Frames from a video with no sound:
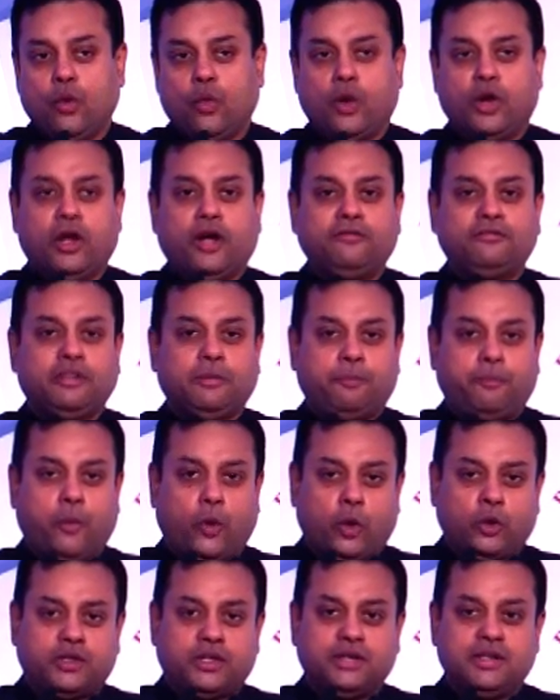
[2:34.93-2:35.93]
One of the
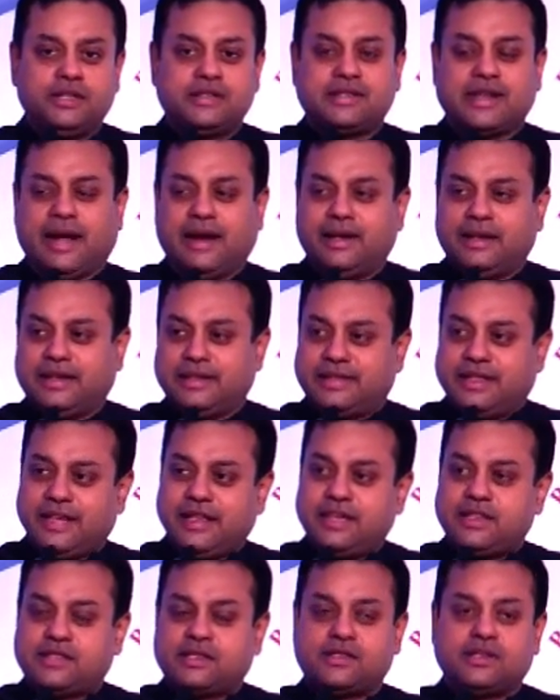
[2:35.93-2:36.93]
portals under
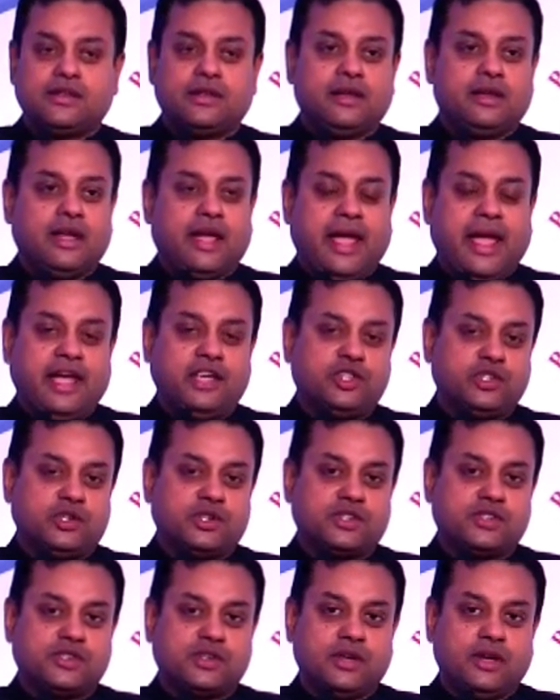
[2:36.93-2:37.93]
these
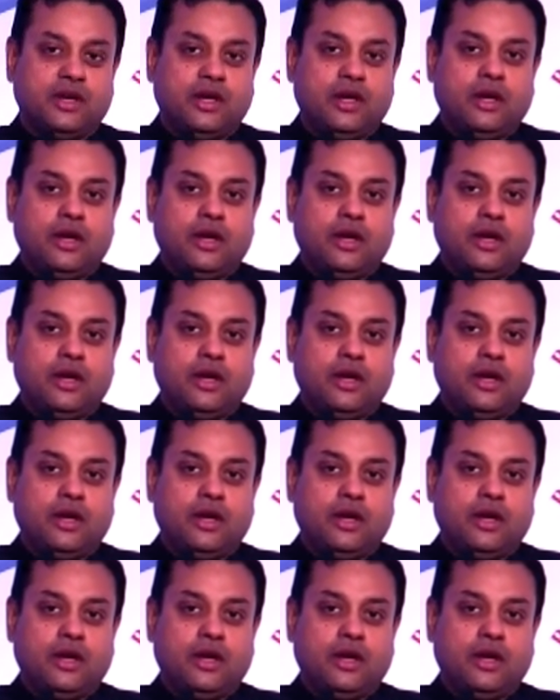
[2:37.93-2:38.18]
aegis,